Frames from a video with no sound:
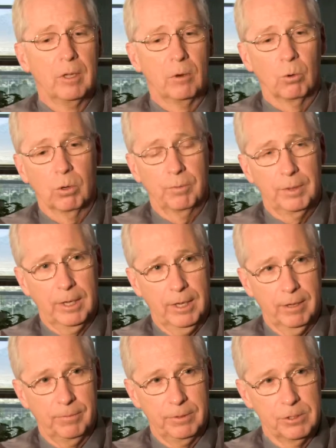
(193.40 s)
or if they
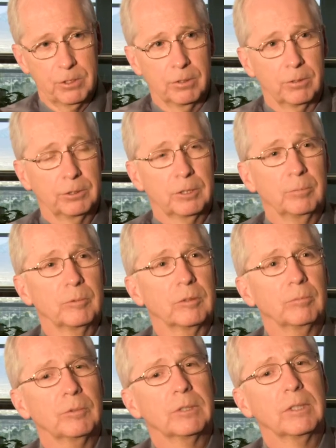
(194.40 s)
have these other
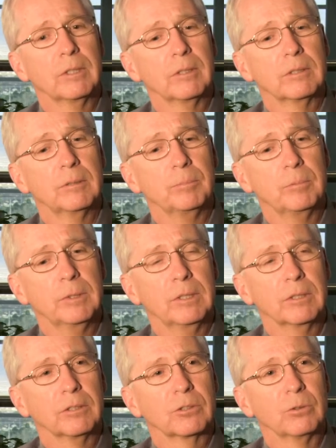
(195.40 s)
symptoms, then it
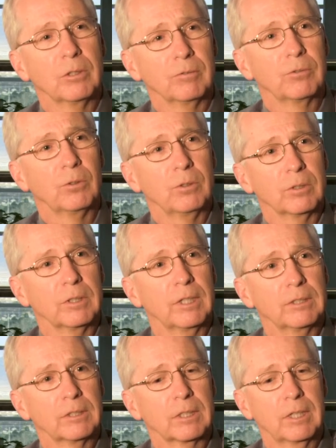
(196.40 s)
begins to unfold that
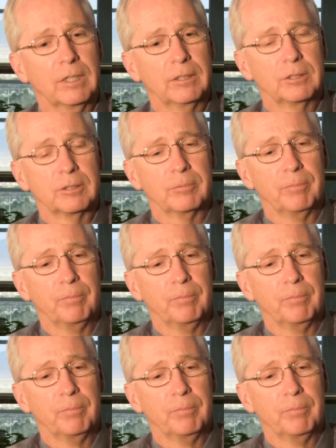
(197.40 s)
that's the case.